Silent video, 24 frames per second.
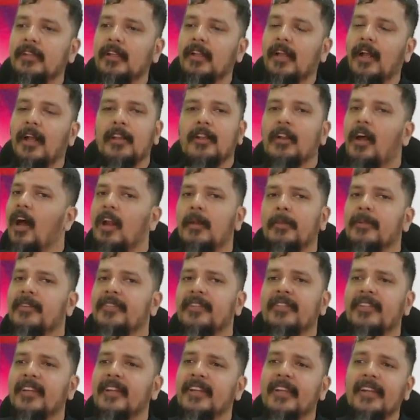
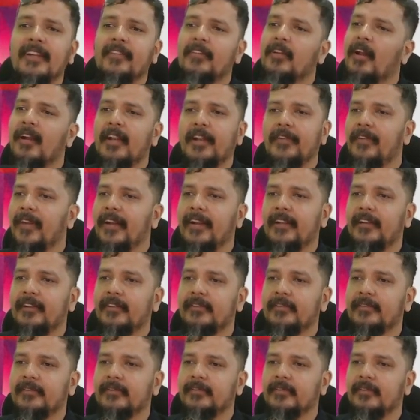Non-business entity is not defined,
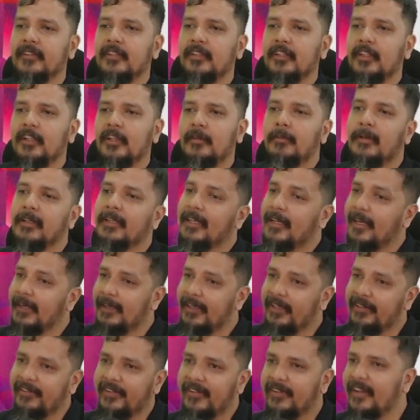but the
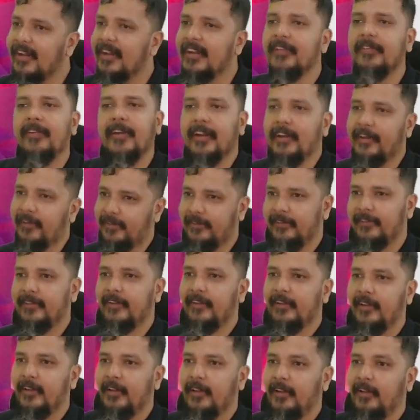conditions are defined.
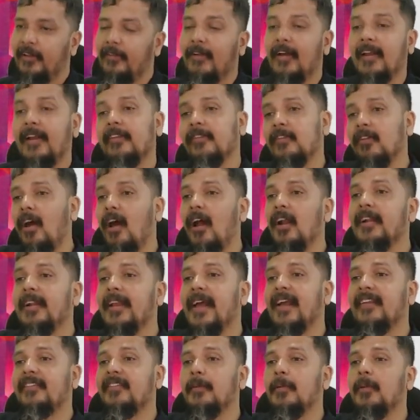Whereas
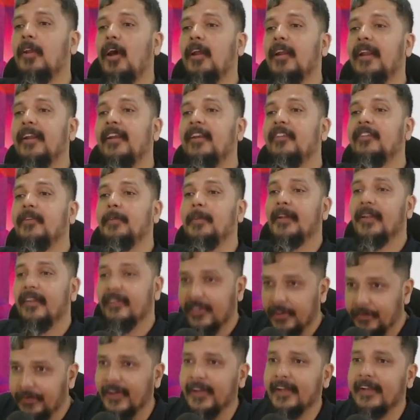non-taxable online recipient is
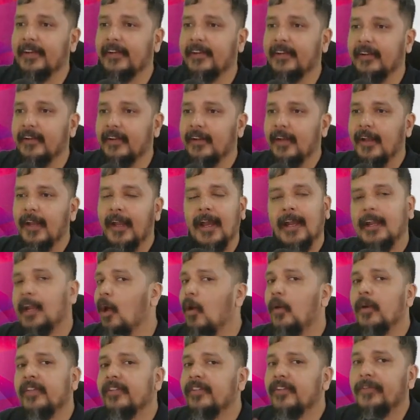defined. And
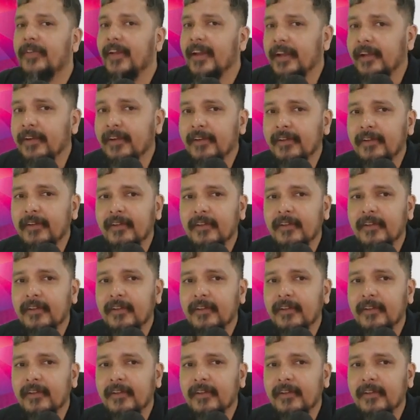how it is defined?